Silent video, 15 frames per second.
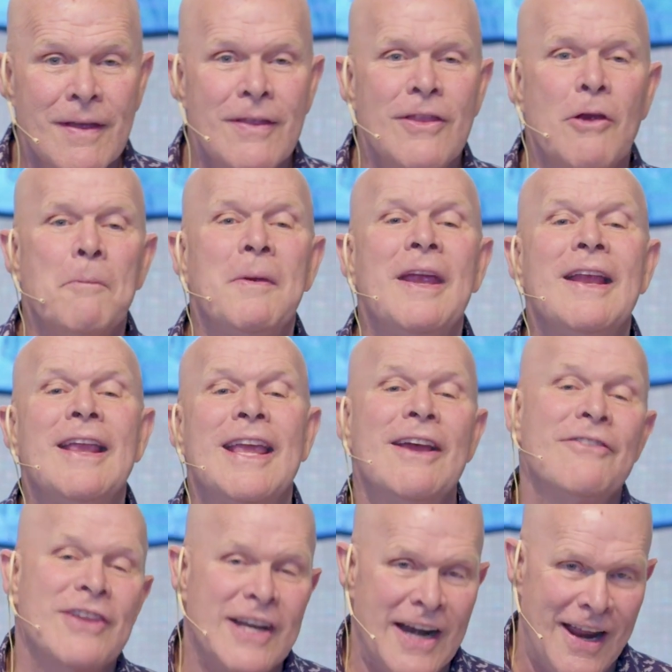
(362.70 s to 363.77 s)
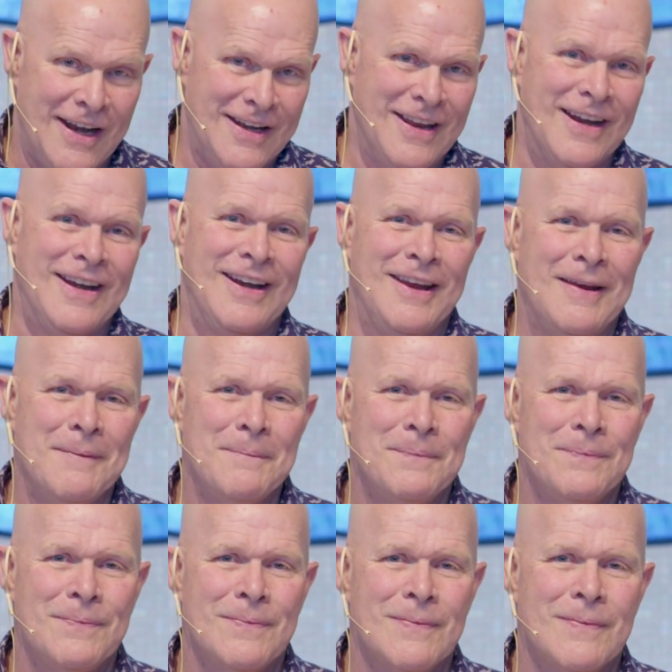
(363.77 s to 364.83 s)
they're being given an identity,
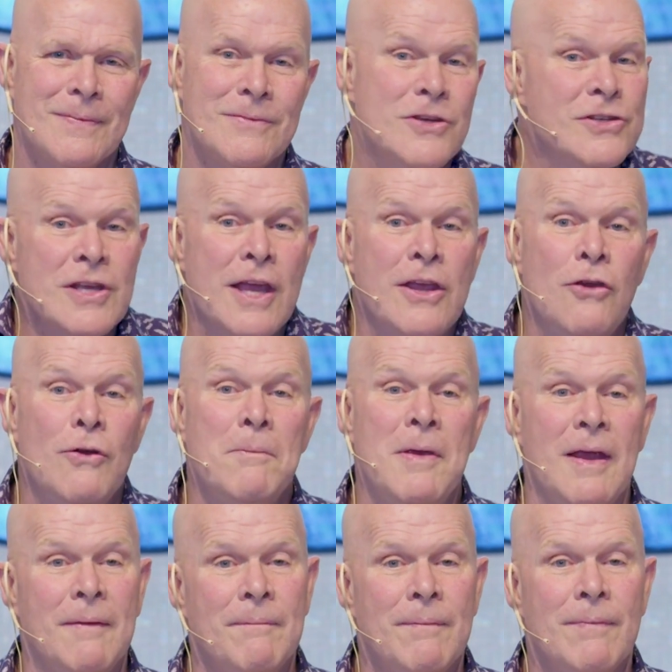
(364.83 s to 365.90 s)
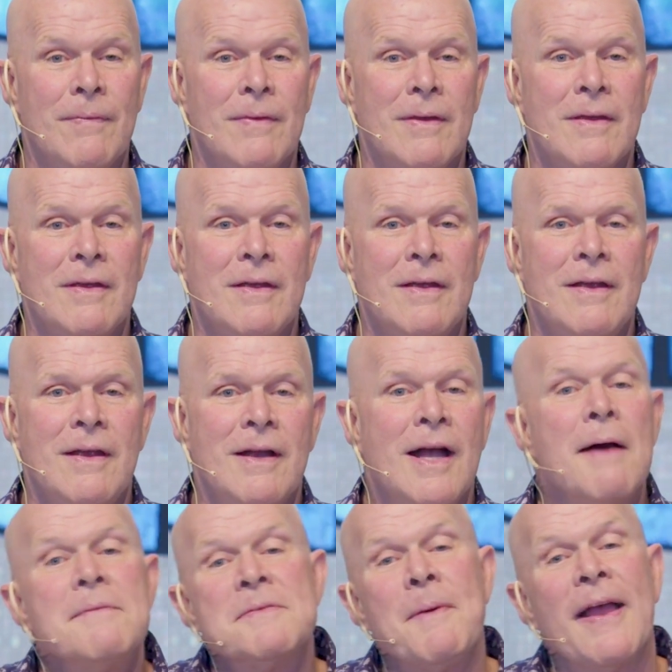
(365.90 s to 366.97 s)
just like you and me. It
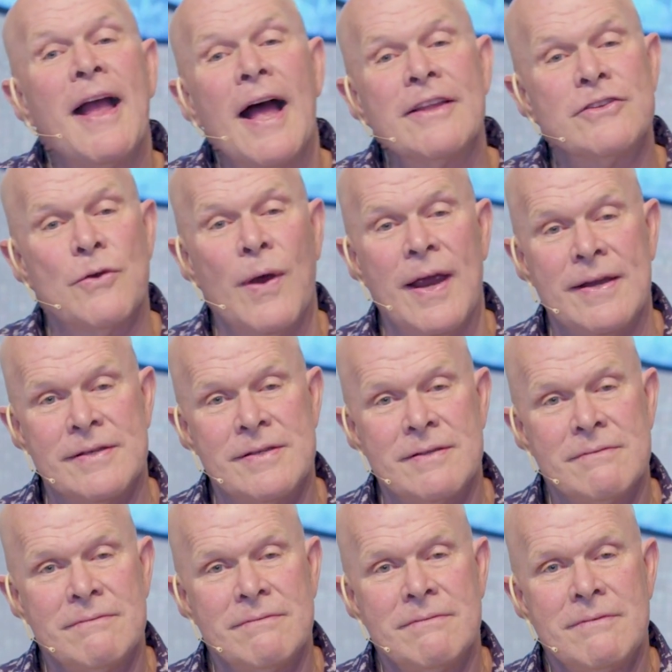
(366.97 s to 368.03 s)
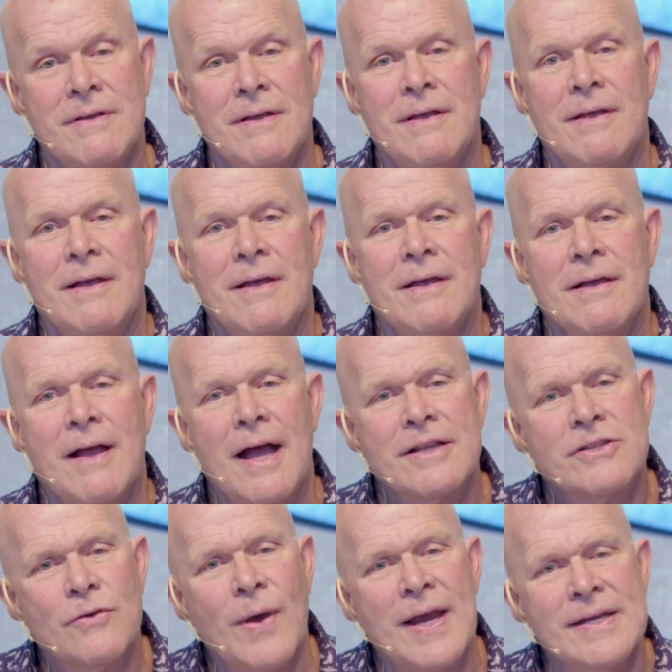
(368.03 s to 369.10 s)
comes by God's grace. God's
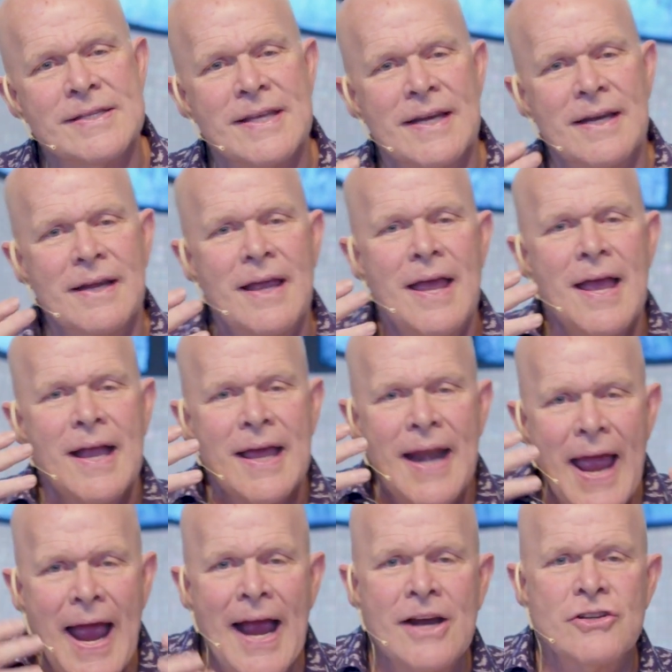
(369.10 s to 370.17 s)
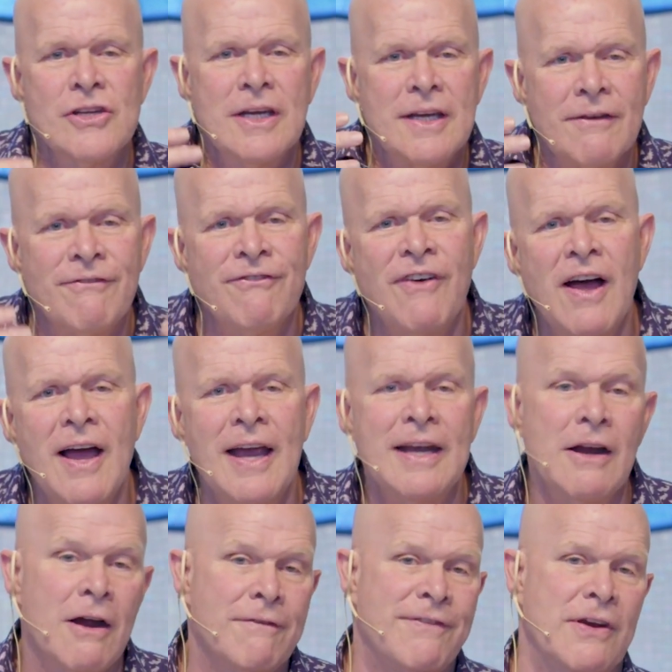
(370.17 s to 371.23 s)
grace that can actually define
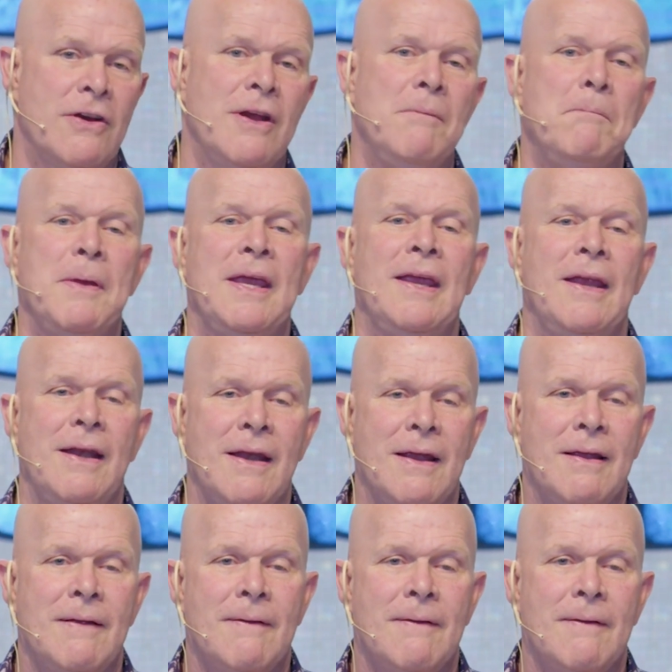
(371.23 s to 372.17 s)
our very being.